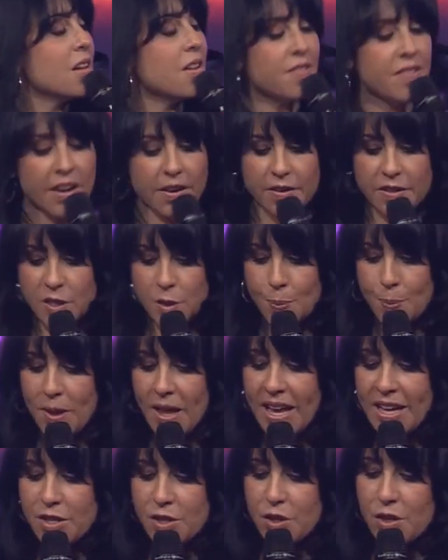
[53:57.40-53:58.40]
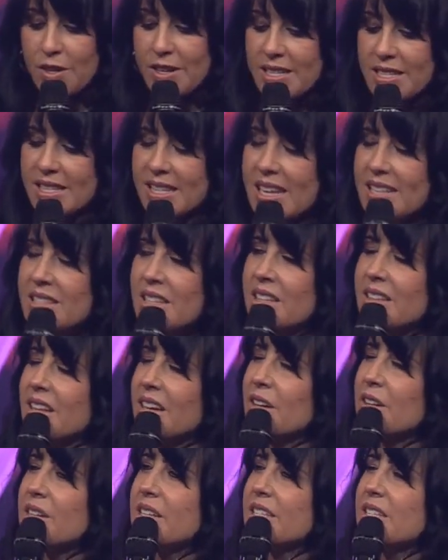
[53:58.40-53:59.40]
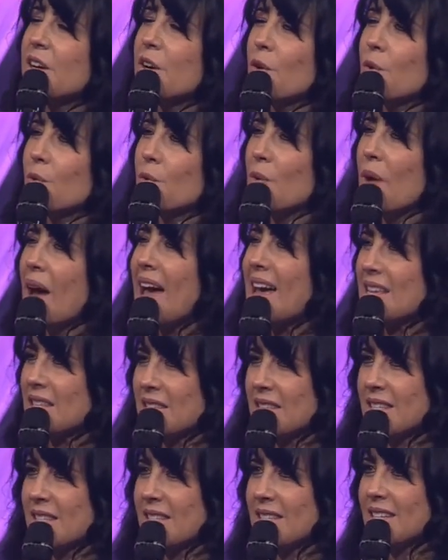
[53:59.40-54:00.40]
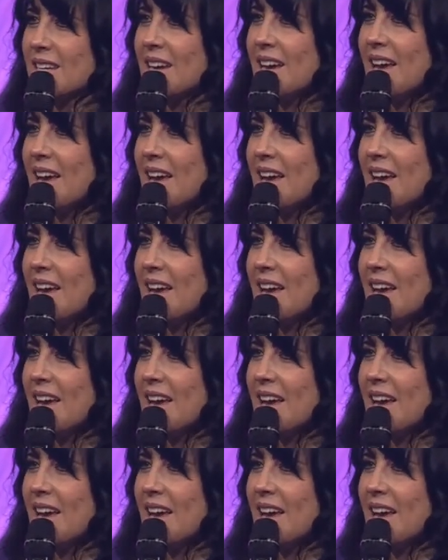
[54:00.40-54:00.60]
there is pleasure. It says that there is rest